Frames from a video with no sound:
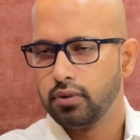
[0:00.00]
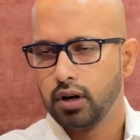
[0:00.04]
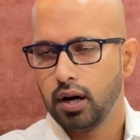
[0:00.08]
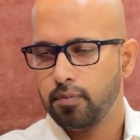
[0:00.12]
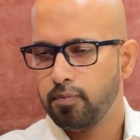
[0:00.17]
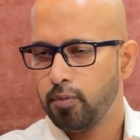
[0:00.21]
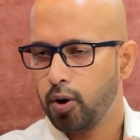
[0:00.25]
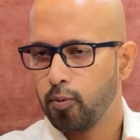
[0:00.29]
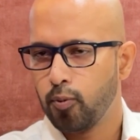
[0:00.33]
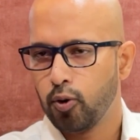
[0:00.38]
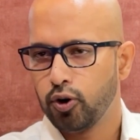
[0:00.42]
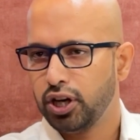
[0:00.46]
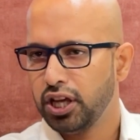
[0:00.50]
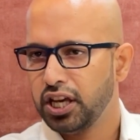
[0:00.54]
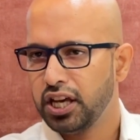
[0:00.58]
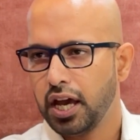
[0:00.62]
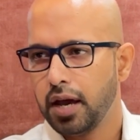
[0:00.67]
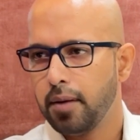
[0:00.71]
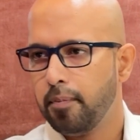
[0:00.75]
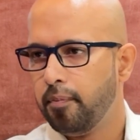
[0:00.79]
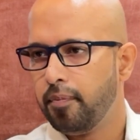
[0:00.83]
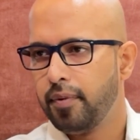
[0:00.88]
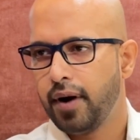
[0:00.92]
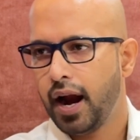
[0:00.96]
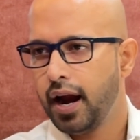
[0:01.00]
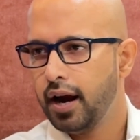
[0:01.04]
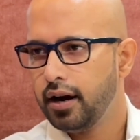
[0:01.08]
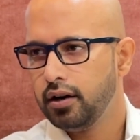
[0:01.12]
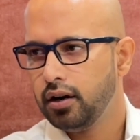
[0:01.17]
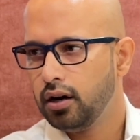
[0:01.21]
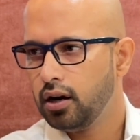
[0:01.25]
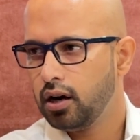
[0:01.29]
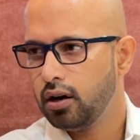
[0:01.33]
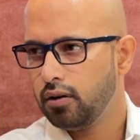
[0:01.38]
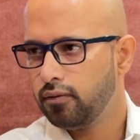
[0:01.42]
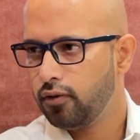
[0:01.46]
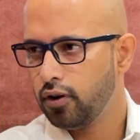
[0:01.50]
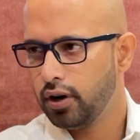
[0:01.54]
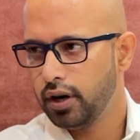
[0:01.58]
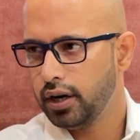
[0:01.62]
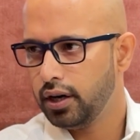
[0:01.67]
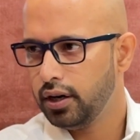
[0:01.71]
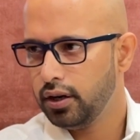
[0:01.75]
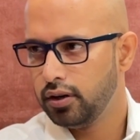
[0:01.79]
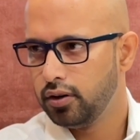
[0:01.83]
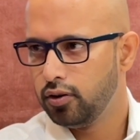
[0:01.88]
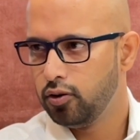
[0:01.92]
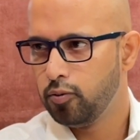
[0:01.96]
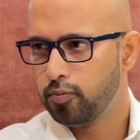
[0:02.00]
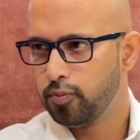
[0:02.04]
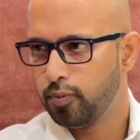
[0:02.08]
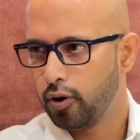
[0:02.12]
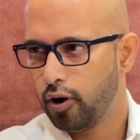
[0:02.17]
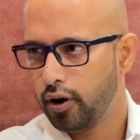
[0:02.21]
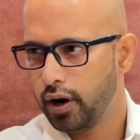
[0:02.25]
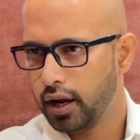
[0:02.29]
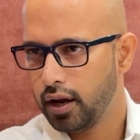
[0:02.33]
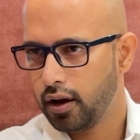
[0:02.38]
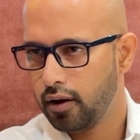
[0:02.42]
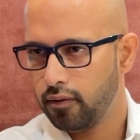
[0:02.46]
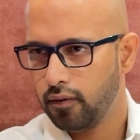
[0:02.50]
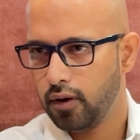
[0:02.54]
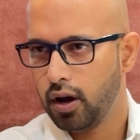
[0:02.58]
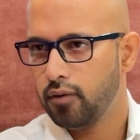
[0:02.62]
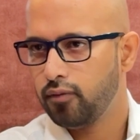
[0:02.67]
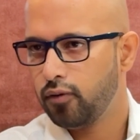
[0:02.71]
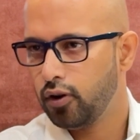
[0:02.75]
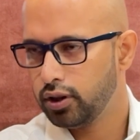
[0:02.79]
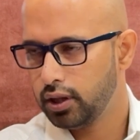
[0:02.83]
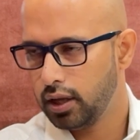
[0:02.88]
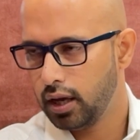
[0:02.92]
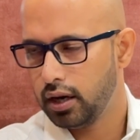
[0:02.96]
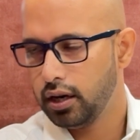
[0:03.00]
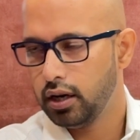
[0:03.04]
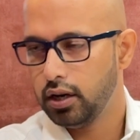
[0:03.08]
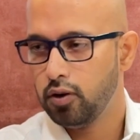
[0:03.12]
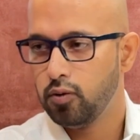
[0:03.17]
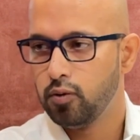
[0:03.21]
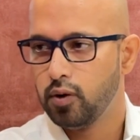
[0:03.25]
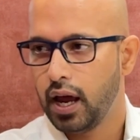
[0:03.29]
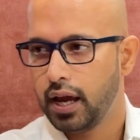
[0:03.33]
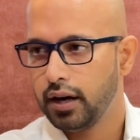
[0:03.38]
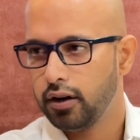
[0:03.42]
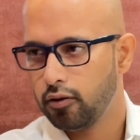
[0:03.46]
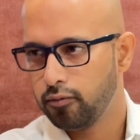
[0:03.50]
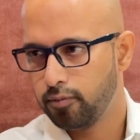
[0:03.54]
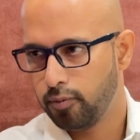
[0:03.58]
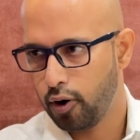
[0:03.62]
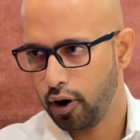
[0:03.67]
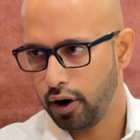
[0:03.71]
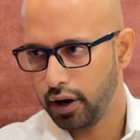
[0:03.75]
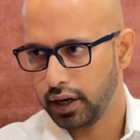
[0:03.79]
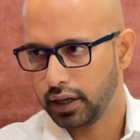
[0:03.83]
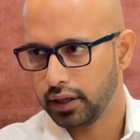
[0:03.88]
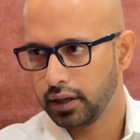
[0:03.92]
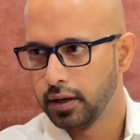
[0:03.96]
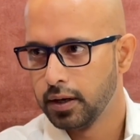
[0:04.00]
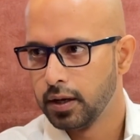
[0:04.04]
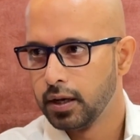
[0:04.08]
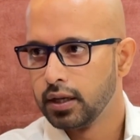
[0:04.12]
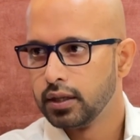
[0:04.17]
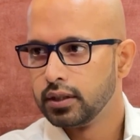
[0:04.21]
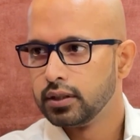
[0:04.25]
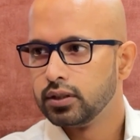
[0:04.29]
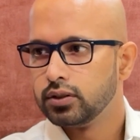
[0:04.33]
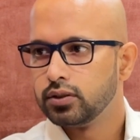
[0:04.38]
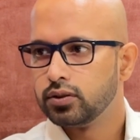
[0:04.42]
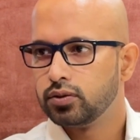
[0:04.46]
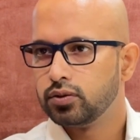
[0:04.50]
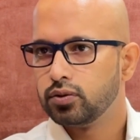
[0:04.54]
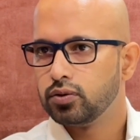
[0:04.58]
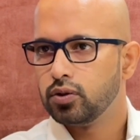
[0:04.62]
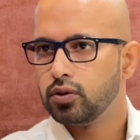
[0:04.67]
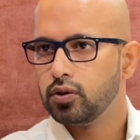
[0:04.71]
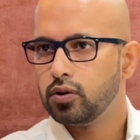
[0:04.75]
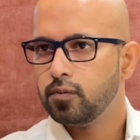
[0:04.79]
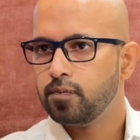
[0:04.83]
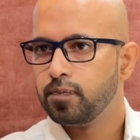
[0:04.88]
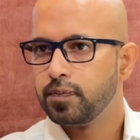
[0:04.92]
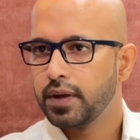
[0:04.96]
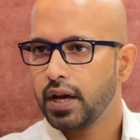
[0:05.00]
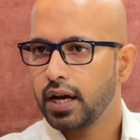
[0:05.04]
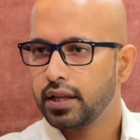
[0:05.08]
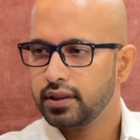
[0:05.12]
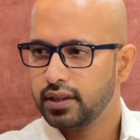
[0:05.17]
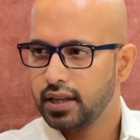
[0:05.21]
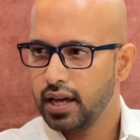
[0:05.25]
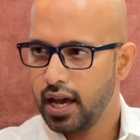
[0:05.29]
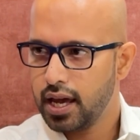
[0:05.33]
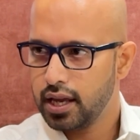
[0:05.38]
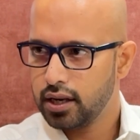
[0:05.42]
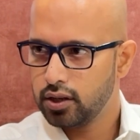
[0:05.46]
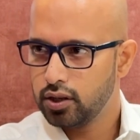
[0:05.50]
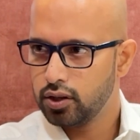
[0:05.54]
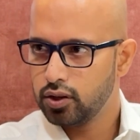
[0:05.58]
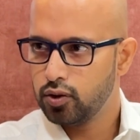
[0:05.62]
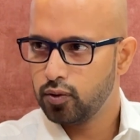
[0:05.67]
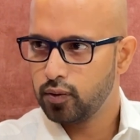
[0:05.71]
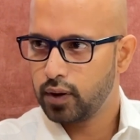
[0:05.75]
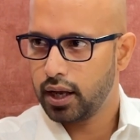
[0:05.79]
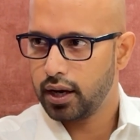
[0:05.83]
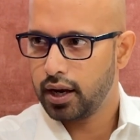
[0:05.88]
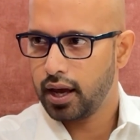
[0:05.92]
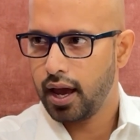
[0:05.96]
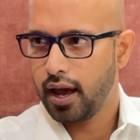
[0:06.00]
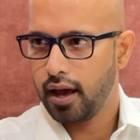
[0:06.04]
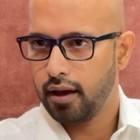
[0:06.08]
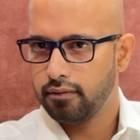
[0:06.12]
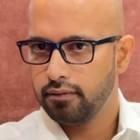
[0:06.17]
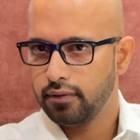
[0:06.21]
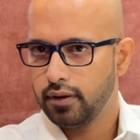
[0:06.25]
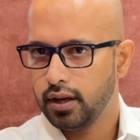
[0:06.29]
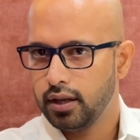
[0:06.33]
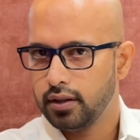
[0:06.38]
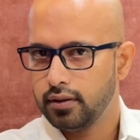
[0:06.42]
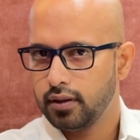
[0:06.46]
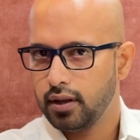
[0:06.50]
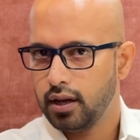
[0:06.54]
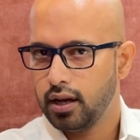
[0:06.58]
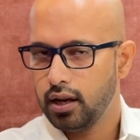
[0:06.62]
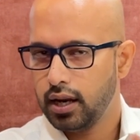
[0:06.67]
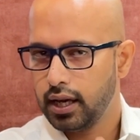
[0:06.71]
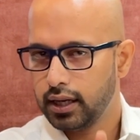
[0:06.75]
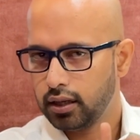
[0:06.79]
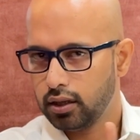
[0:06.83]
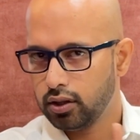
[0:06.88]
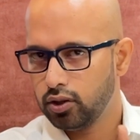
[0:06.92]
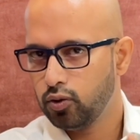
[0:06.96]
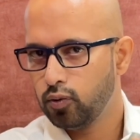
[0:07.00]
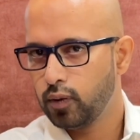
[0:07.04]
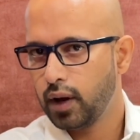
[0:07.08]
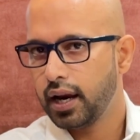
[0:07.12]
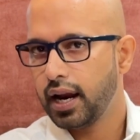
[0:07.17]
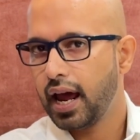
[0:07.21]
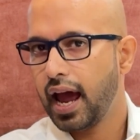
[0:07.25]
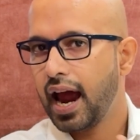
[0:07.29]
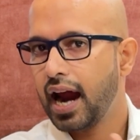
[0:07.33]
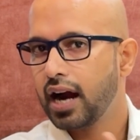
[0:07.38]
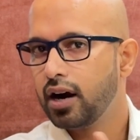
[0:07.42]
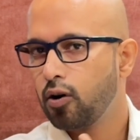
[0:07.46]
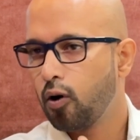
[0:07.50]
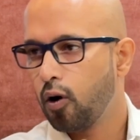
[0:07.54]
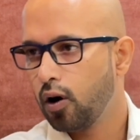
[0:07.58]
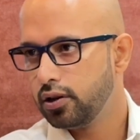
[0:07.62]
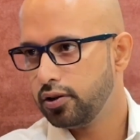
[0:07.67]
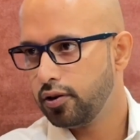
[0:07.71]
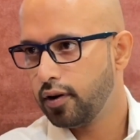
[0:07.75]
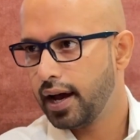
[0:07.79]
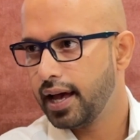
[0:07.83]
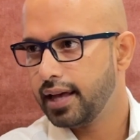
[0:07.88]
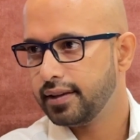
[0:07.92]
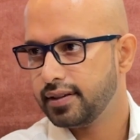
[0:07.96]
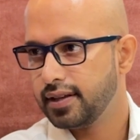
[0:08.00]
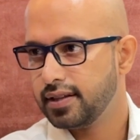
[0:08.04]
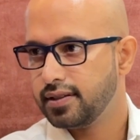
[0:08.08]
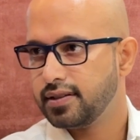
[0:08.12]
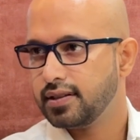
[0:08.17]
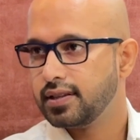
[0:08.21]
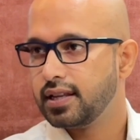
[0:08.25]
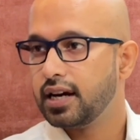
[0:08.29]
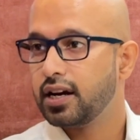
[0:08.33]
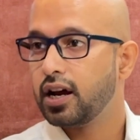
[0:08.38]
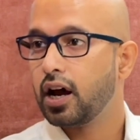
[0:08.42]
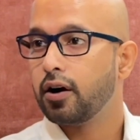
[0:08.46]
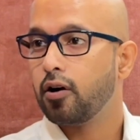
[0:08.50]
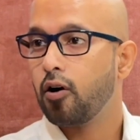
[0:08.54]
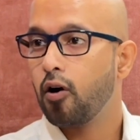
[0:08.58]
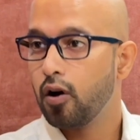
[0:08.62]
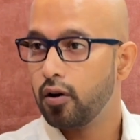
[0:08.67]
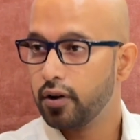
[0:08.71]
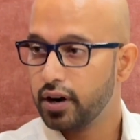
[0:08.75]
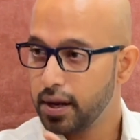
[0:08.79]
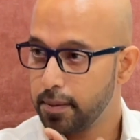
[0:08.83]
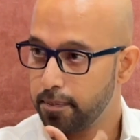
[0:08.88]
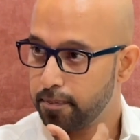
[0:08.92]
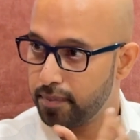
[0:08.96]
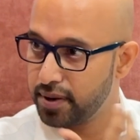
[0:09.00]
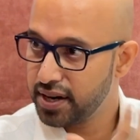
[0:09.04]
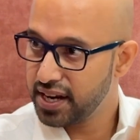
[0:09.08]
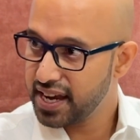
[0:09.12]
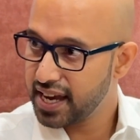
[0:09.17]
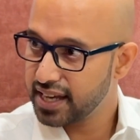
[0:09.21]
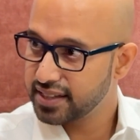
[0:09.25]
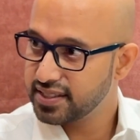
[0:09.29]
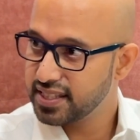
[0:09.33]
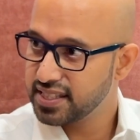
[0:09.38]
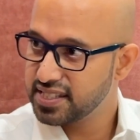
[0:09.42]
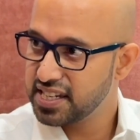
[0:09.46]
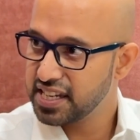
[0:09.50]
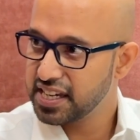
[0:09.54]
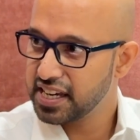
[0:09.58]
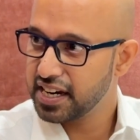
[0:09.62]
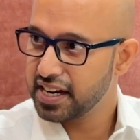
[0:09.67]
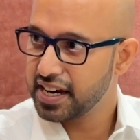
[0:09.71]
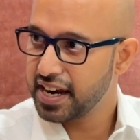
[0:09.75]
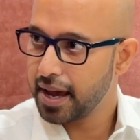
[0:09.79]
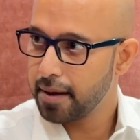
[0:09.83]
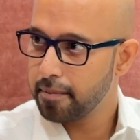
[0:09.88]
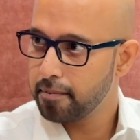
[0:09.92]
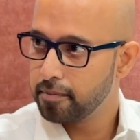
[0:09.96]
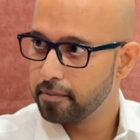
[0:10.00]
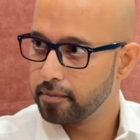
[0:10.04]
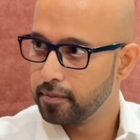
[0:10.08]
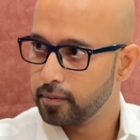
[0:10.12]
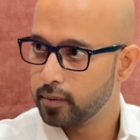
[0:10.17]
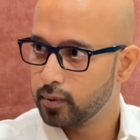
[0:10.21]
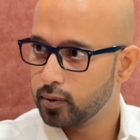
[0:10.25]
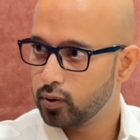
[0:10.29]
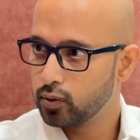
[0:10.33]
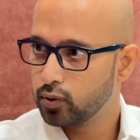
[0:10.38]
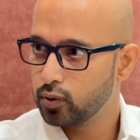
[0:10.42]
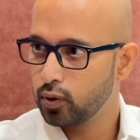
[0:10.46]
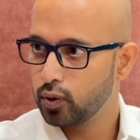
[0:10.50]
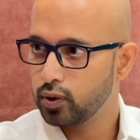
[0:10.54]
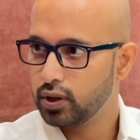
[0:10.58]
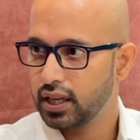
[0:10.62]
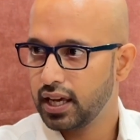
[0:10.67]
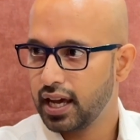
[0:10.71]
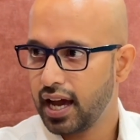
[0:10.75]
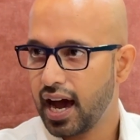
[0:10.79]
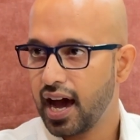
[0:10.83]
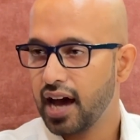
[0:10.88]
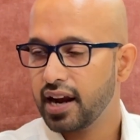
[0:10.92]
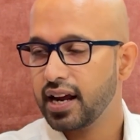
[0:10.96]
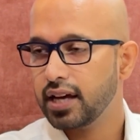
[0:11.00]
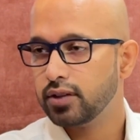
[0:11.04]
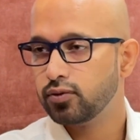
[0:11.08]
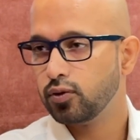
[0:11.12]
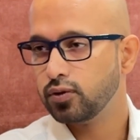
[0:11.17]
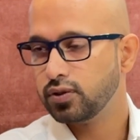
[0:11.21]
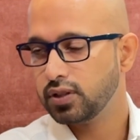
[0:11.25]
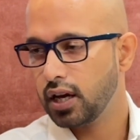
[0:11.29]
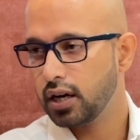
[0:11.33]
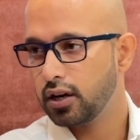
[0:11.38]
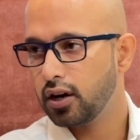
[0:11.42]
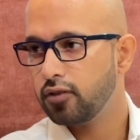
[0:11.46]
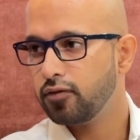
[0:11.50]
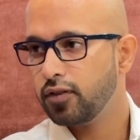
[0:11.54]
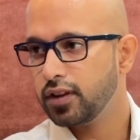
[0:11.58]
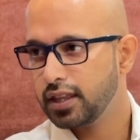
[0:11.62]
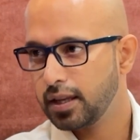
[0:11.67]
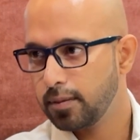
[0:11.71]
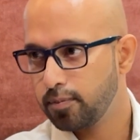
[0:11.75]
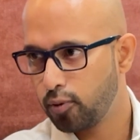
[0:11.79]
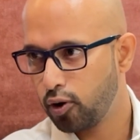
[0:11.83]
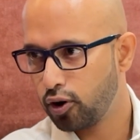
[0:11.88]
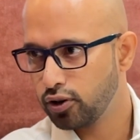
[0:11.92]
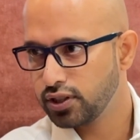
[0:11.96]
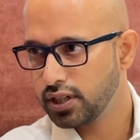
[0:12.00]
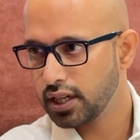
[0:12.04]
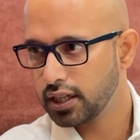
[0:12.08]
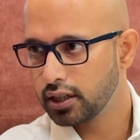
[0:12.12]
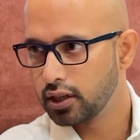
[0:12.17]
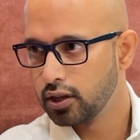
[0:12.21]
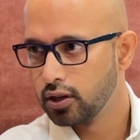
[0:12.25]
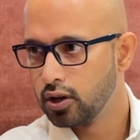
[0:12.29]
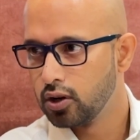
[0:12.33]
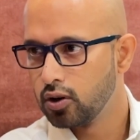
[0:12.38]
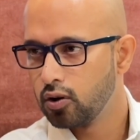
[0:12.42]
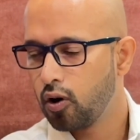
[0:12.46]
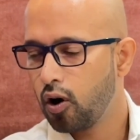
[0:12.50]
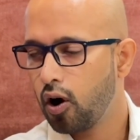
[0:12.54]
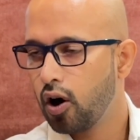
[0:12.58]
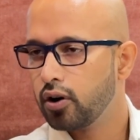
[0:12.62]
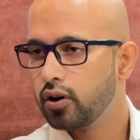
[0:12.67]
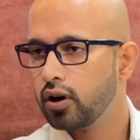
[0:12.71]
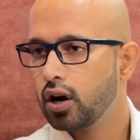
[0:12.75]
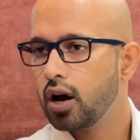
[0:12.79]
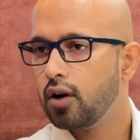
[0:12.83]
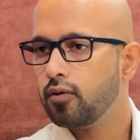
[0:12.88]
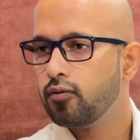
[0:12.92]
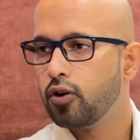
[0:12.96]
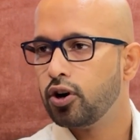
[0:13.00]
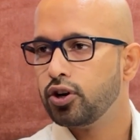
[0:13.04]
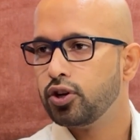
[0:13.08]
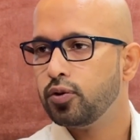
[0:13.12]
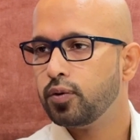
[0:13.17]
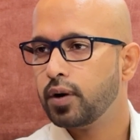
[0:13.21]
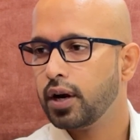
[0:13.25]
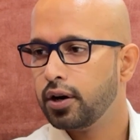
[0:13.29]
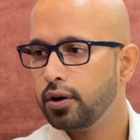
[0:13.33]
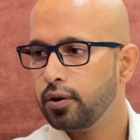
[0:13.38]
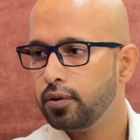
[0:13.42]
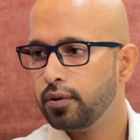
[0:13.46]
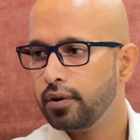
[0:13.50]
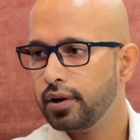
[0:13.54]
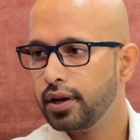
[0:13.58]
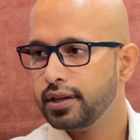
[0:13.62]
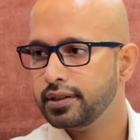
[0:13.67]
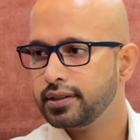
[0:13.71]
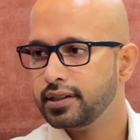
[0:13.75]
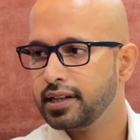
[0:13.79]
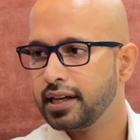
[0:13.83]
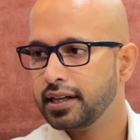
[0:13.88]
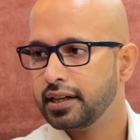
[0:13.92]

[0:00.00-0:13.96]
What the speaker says: promoting a brand for a new product for a new line of product. So there you can have as you can add all your assets that are already pre-existing in DAM. So they are associated with the project. Or what you can do is